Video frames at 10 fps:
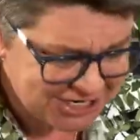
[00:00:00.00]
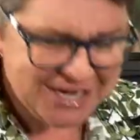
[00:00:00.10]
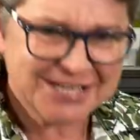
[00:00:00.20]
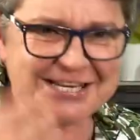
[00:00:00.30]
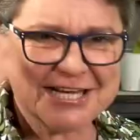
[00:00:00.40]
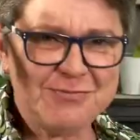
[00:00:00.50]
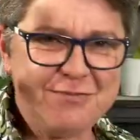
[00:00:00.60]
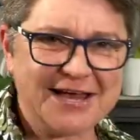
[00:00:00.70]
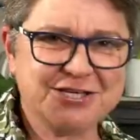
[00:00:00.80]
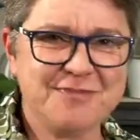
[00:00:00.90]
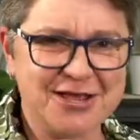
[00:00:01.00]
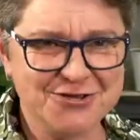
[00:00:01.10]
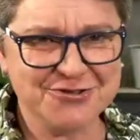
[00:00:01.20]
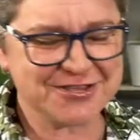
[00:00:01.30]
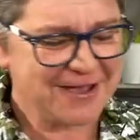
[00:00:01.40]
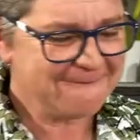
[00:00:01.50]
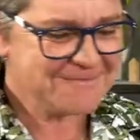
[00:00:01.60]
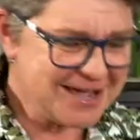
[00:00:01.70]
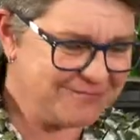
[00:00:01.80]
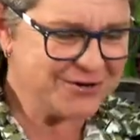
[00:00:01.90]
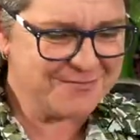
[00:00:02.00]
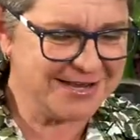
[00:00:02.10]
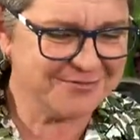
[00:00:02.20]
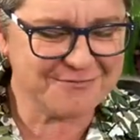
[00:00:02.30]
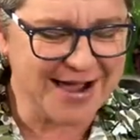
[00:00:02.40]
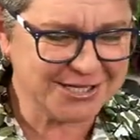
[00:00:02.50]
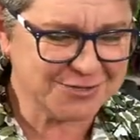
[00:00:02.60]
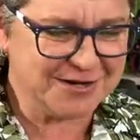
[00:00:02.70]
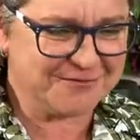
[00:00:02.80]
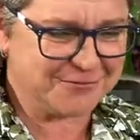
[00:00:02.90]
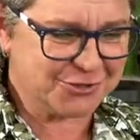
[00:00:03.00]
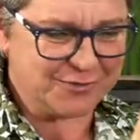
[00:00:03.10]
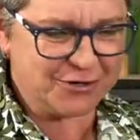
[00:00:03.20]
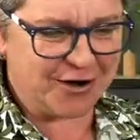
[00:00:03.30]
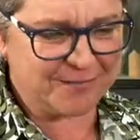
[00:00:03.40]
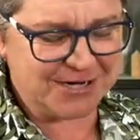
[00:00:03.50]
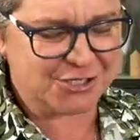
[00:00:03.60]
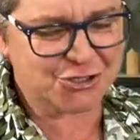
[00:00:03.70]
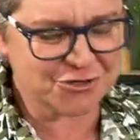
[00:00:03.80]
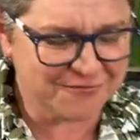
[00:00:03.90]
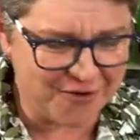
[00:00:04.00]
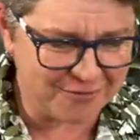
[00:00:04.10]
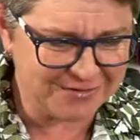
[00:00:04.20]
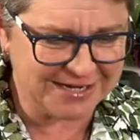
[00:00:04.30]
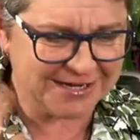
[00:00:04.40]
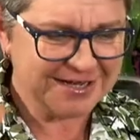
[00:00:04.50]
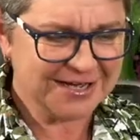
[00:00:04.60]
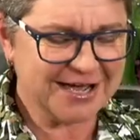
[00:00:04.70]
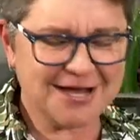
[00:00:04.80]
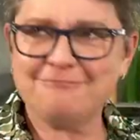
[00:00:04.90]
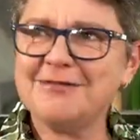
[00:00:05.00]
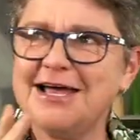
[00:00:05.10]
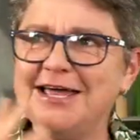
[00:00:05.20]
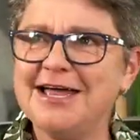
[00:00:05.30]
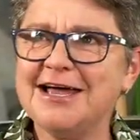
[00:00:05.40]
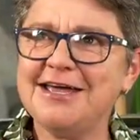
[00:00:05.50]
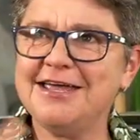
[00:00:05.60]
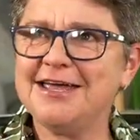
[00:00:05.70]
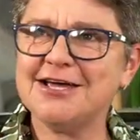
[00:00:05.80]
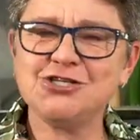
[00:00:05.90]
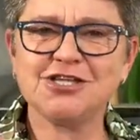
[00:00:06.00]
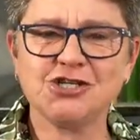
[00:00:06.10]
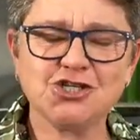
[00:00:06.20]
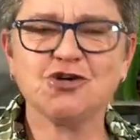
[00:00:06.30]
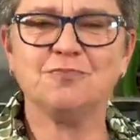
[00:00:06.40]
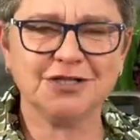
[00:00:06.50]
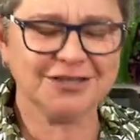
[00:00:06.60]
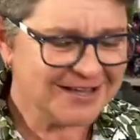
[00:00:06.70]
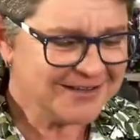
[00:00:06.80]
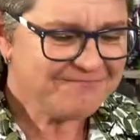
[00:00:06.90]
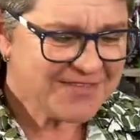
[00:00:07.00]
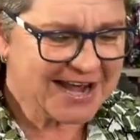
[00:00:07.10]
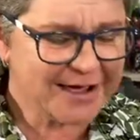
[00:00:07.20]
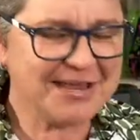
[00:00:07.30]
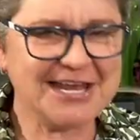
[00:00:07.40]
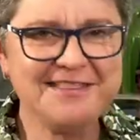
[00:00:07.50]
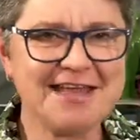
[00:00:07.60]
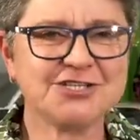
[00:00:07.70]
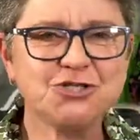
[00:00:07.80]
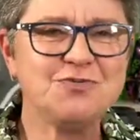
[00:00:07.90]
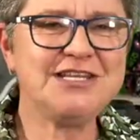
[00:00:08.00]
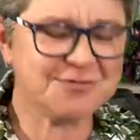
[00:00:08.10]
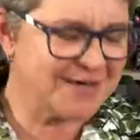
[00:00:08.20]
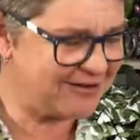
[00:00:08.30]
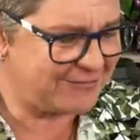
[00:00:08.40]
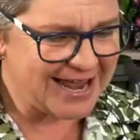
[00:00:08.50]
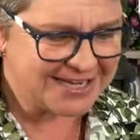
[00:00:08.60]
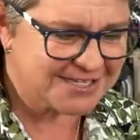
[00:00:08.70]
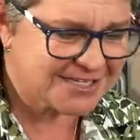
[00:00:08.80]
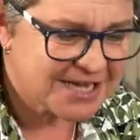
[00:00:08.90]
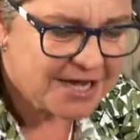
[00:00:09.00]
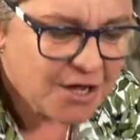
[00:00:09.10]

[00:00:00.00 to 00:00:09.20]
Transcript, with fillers: It takes me back to my youth. Um, it rem reminds me of, because we grew up near a sugar farm, near um, a, a, a, a sugar mill, and I'm getting that sweet smell of molasses.